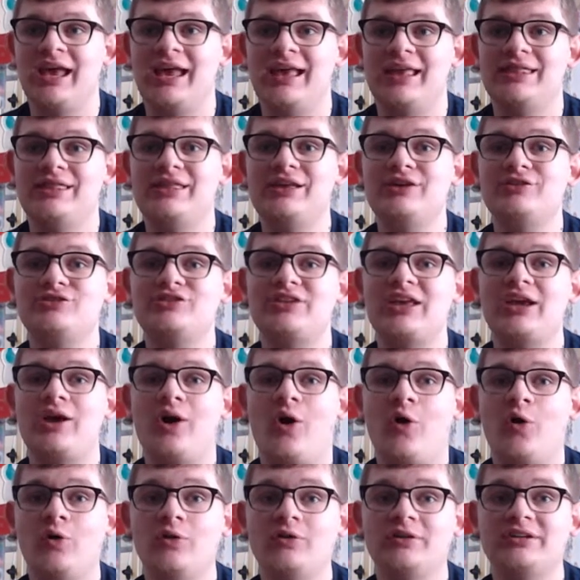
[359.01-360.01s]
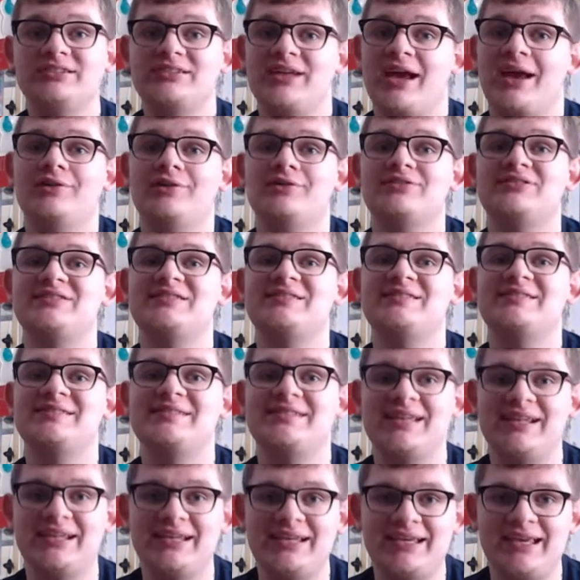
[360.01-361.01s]
there's a whole entire
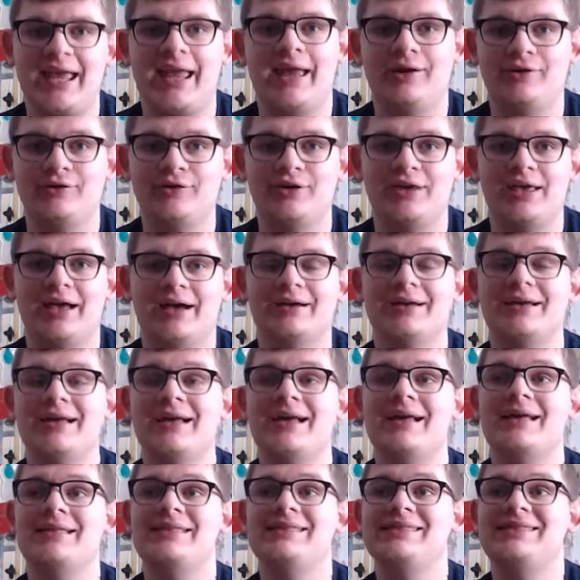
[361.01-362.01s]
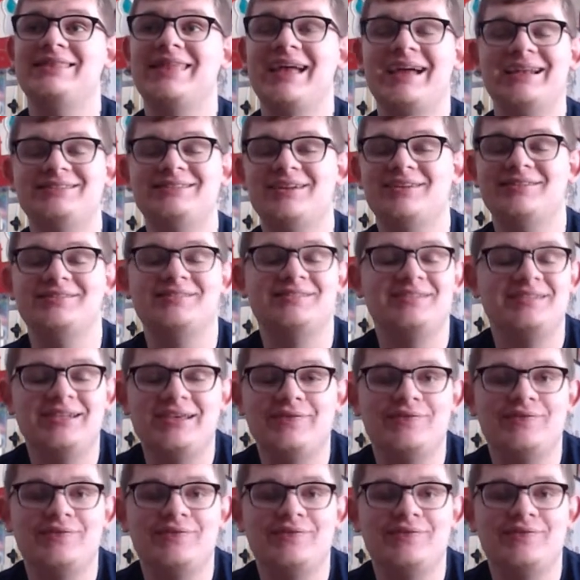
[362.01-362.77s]
city area that doesn't even